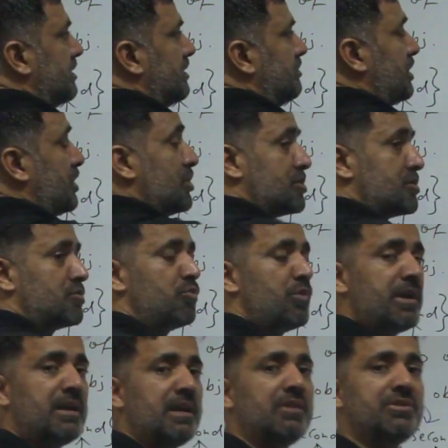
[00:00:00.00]
because we
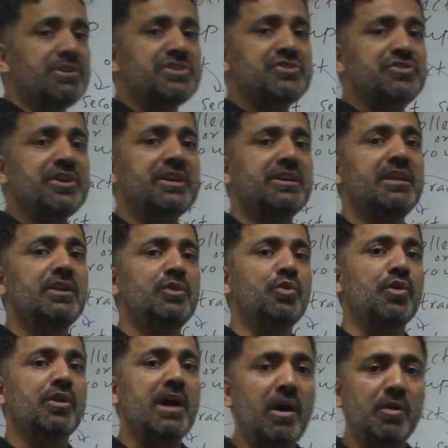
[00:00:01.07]
are now restricting to
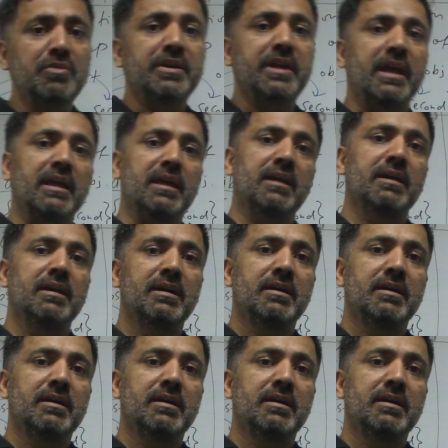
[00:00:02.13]
counting